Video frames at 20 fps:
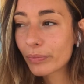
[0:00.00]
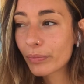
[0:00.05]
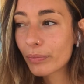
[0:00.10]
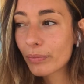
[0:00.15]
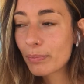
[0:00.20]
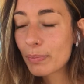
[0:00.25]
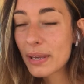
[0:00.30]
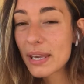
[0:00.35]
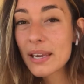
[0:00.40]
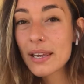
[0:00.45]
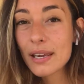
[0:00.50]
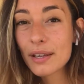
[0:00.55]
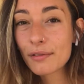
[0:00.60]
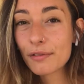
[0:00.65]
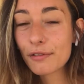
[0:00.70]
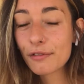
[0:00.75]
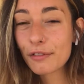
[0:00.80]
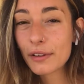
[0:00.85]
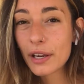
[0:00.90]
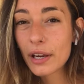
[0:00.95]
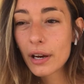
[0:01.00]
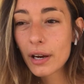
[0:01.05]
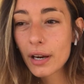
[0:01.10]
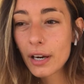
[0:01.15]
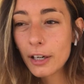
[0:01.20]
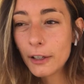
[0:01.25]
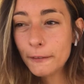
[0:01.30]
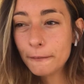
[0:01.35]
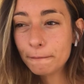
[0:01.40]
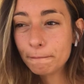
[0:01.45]
being in fear
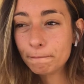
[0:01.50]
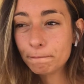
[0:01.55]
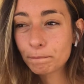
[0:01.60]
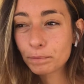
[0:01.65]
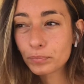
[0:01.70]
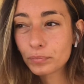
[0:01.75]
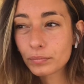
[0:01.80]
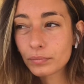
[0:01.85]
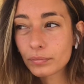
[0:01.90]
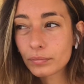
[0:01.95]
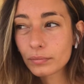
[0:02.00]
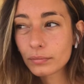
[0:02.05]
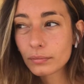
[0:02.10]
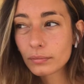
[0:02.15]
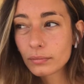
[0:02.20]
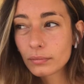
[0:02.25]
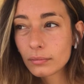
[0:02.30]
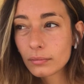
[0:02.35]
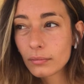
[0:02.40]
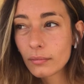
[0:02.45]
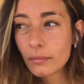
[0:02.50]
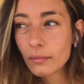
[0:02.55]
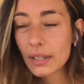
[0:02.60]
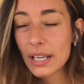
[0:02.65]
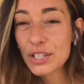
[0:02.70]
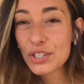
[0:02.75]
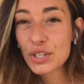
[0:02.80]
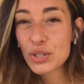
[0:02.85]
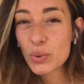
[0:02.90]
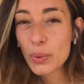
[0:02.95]
is
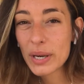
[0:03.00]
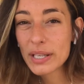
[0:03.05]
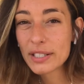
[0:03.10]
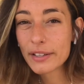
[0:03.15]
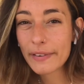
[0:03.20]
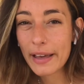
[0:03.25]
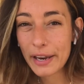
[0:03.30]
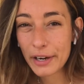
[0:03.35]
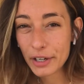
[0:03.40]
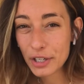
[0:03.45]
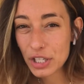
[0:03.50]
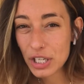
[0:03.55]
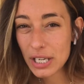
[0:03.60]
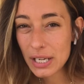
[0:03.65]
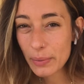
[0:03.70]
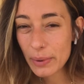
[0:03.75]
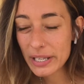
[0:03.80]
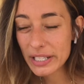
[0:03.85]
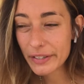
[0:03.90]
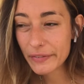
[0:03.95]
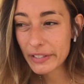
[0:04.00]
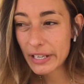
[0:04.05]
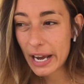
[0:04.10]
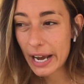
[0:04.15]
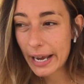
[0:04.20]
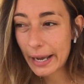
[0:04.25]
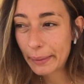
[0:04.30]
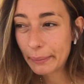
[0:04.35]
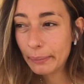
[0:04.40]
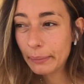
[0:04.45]
just a waste of energy, waste of
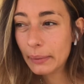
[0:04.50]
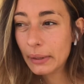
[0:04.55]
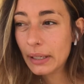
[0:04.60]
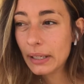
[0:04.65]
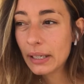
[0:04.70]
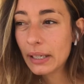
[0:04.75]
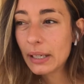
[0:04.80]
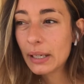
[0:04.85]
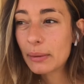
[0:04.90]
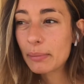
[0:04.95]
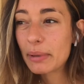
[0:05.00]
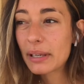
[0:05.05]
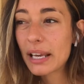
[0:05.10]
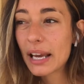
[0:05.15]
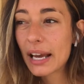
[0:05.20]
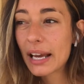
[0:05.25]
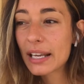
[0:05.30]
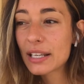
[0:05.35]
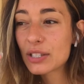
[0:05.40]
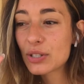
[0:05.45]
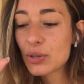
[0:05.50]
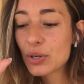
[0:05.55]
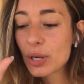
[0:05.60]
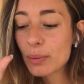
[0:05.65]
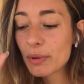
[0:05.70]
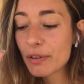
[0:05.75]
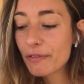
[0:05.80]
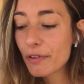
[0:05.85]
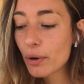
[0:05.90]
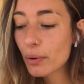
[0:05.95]
time, because you can be
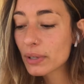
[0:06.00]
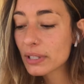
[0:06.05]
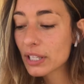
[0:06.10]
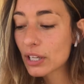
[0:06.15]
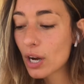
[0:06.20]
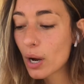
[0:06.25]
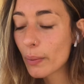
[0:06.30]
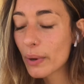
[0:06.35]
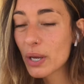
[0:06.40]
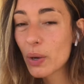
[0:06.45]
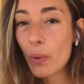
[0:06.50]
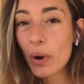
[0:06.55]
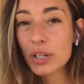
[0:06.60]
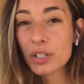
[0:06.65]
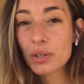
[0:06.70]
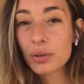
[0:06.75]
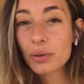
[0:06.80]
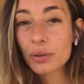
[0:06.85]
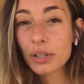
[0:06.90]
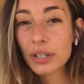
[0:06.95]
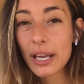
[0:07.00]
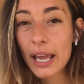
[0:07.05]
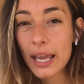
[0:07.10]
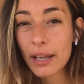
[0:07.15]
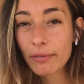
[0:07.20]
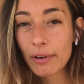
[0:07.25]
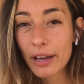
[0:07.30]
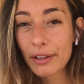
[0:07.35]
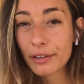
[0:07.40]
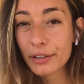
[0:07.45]
focusing on what you want to create
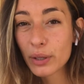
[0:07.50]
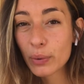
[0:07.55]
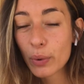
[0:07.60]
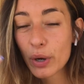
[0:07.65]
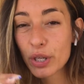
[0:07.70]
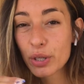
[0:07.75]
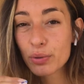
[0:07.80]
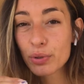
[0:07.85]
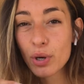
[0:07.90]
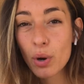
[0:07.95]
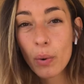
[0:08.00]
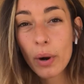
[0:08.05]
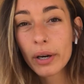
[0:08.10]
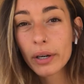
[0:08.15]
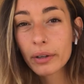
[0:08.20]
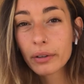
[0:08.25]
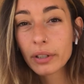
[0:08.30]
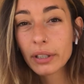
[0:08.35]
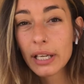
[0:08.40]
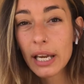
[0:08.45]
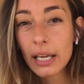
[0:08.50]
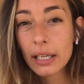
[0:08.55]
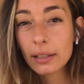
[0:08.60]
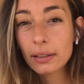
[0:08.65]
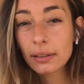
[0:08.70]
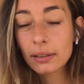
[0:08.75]
rather than what you don't want to create.